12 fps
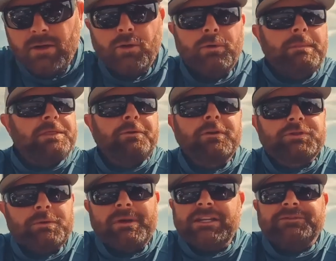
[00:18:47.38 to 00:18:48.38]
We've been throwing
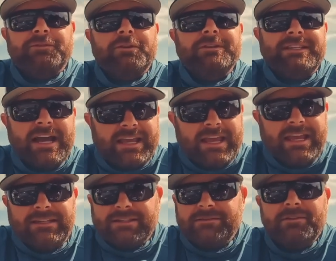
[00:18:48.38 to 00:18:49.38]
swim baits for
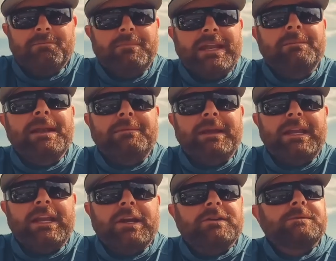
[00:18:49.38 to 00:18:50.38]
decades, many, many,
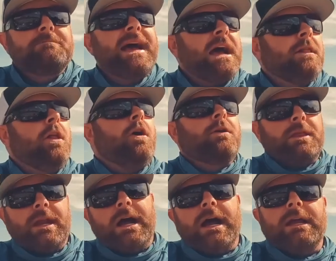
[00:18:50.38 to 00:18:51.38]
many years. Matt, longer
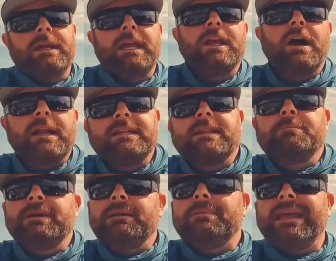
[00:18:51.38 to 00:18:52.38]
than I. He got into the
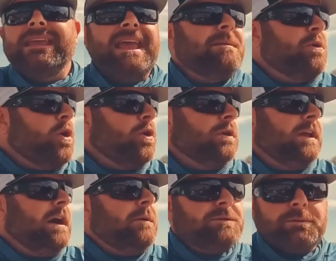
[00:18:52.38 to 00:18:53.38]
big bait game early
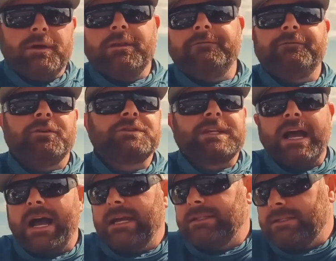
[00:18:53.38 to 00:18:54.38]
on, was one of the first
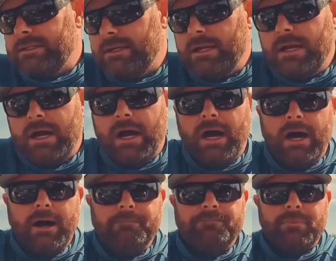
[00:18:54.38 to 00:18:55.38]
guys.
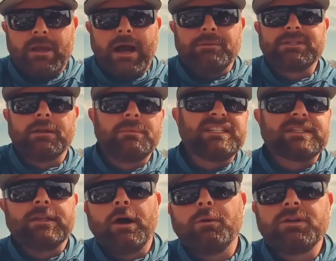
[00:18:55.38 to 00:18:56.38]
Um, I was a little bit
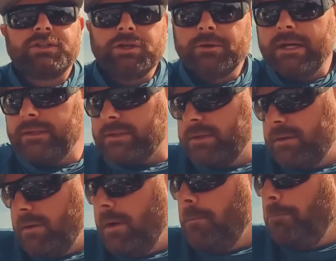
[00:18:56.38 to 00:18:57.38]
slower to it,
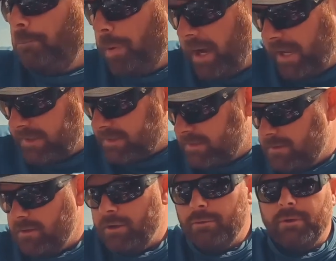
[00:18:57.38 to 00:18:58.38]
but
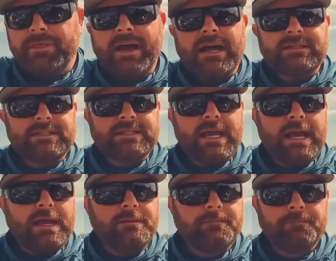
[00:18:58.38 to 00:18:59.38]
with that
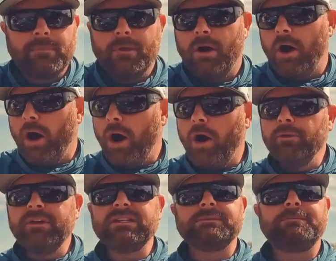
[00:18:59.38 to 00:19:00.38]
said, all
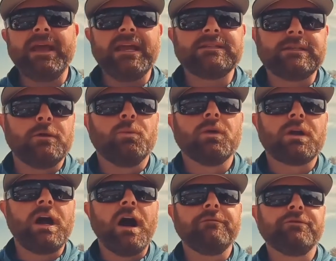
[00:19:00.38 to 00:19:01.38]
these baits that we're
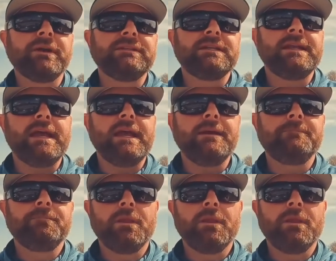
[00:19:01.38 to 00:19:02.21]
covering today